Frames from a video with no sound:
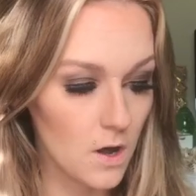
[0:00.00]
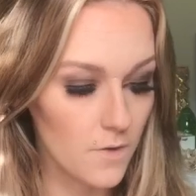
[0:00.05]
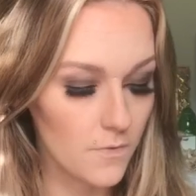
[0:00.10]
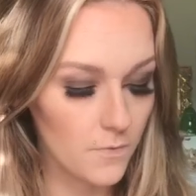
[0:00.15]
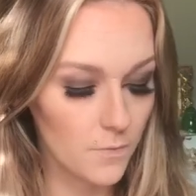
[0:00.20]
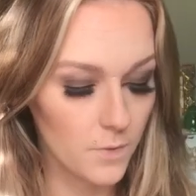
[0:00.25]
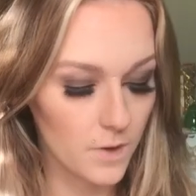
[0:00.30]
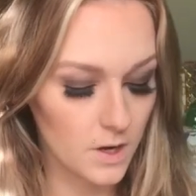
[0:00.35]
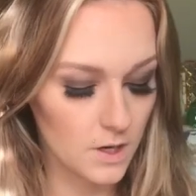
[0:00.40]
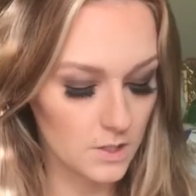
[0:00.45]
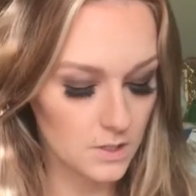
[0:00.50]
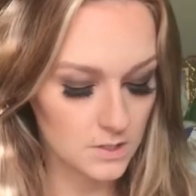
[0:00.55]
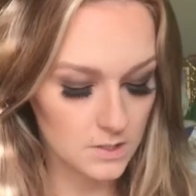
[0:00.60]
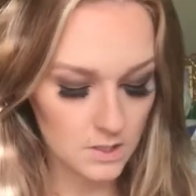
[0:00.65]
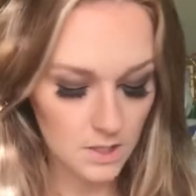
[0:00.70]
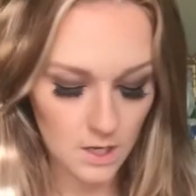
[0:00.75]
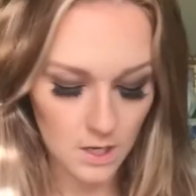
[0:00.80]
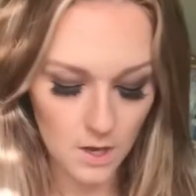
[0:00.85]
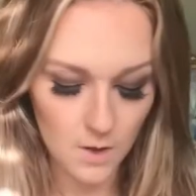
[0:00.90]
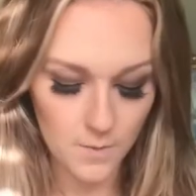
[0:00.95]
off, we are just
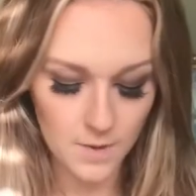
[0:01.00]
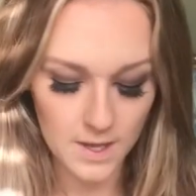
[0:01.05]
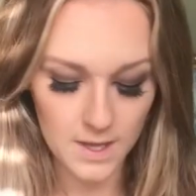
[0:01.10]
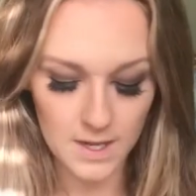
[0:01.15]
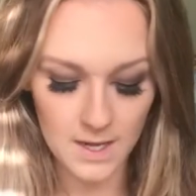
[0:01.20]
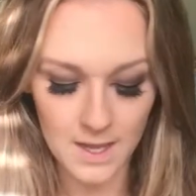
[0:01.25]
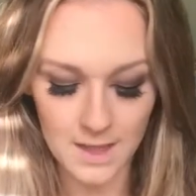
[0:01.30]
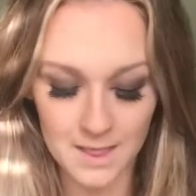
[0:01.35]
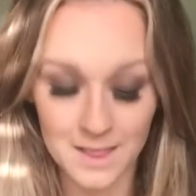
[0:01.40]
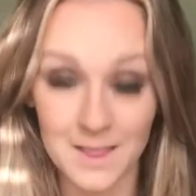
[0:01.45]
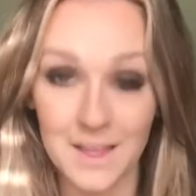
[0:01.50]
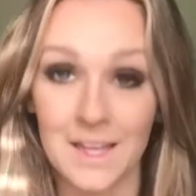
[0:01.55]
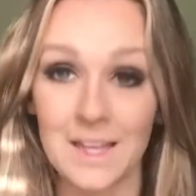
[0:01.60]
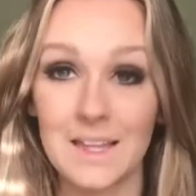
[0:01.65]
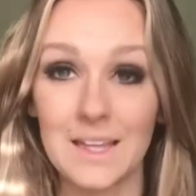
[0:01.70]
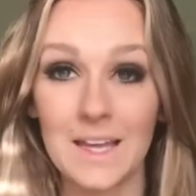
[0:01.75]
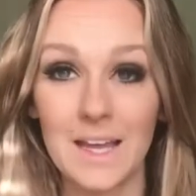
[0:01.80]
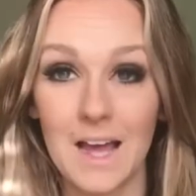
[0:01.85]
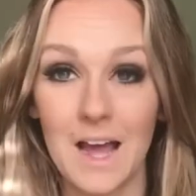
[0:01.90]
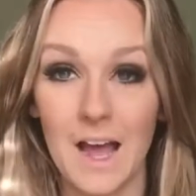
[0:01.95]
going to go in and
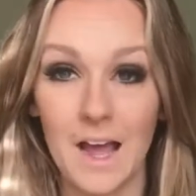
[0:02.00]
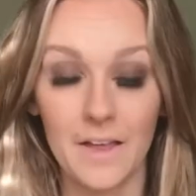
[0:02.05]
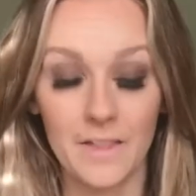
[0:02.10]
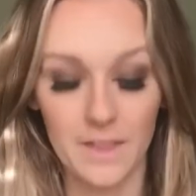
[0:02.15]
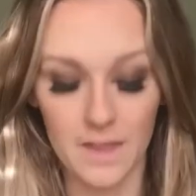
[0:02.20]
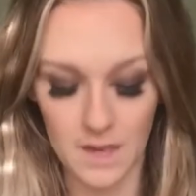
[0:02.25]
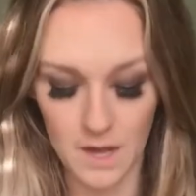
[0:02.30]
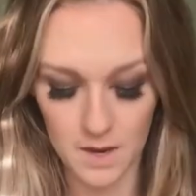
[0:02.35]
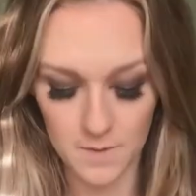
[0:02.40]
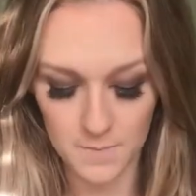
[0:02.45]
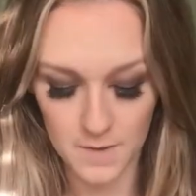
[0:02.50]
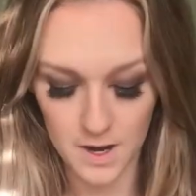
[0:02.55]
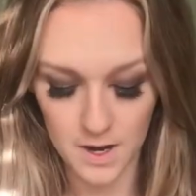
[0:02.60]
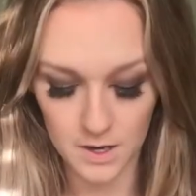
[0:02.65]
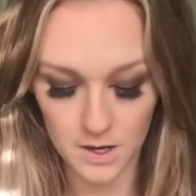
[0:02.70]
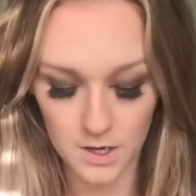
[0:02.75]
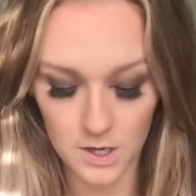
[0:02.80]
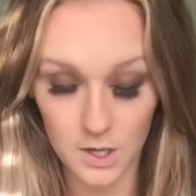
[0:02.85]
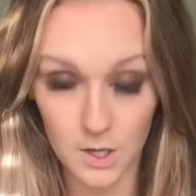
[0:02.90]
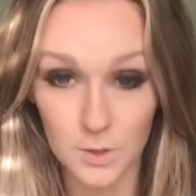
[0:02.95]
lightly highlight. I'm not
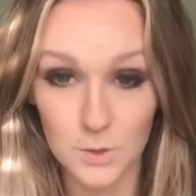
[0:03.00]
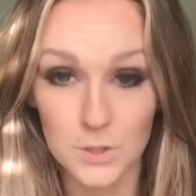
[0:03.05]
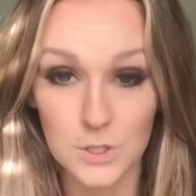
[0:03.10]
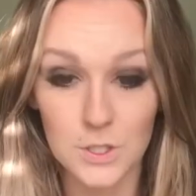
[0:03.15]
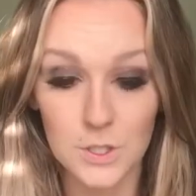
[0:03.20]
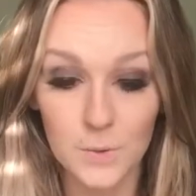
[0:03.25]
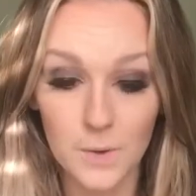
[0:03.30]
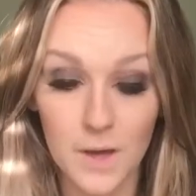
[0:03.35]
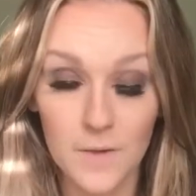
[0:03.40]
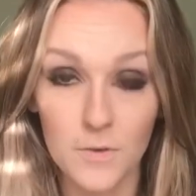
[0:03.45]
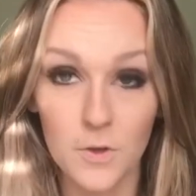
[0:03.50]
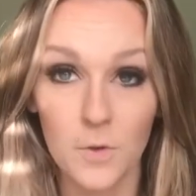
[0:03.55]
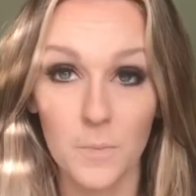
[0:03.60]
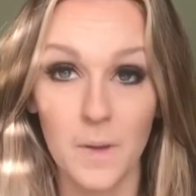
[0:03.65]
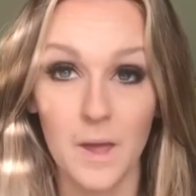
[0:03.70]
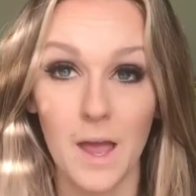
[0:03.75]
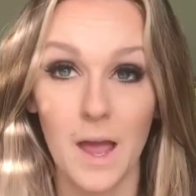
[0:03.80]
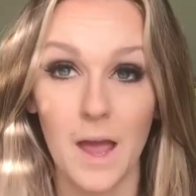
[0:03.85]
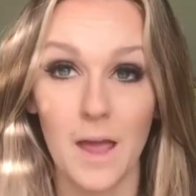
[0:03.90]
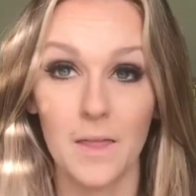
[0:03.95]
going to go too heavy on
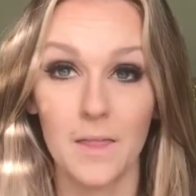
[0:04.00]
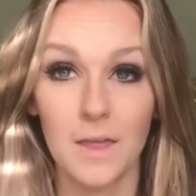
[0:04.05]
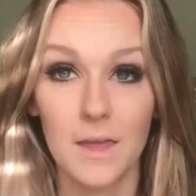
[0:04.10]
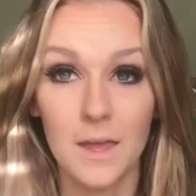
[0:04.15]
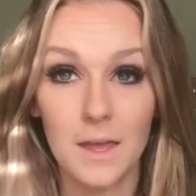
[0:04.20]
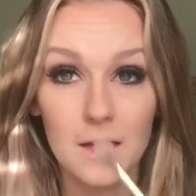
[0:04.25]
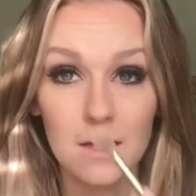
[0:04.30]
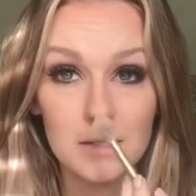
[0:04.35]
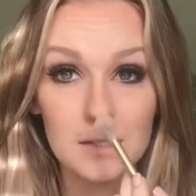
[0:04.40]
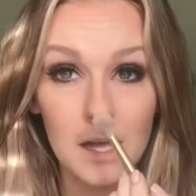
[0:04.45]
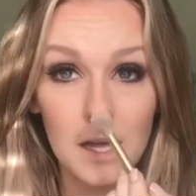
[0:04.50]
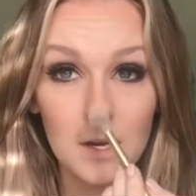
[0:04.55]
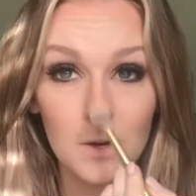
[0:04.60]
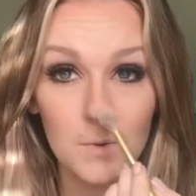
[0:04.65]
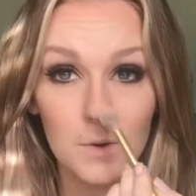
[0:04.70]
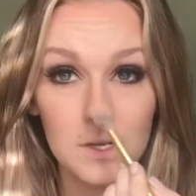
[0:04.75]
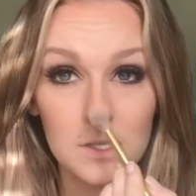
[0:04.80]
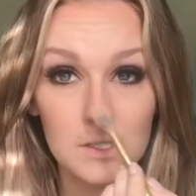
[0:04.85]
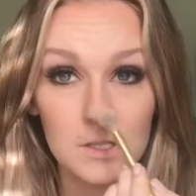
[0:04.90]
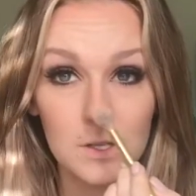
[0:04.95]
my highlight because I don't
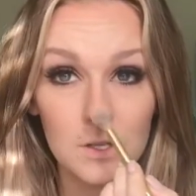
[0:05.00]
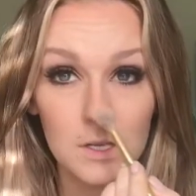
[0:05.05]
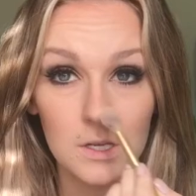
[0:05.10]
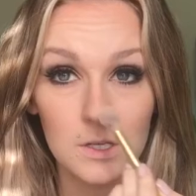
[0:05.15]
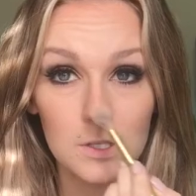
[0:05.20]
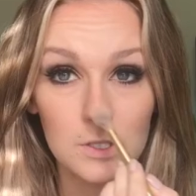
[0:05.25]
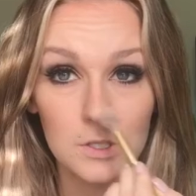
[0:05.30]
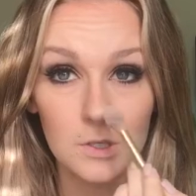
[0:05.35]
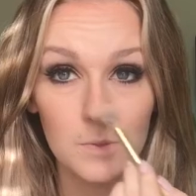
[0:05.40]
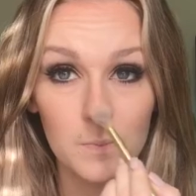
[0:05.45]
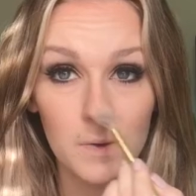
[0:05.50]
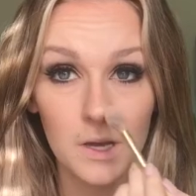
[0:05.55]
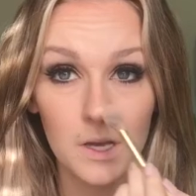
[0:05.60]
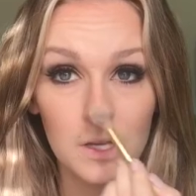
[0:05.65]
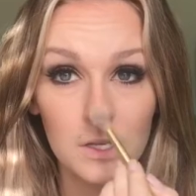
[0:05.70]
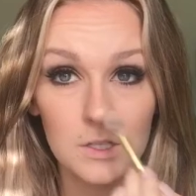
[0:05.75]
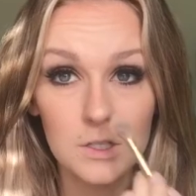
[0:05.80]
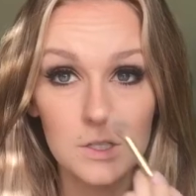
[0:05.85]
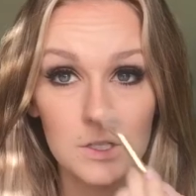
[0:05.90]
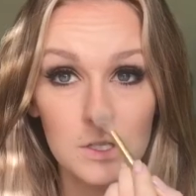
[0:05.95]
want it to look like too
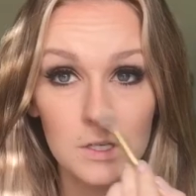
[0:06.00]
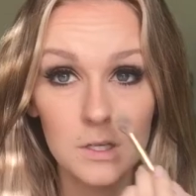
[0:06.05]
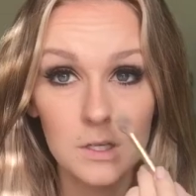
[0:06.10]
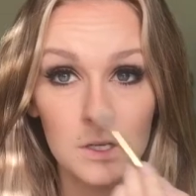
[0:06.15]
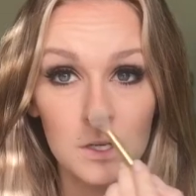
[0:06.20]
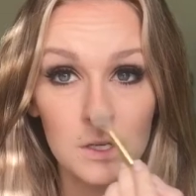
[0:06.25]
much.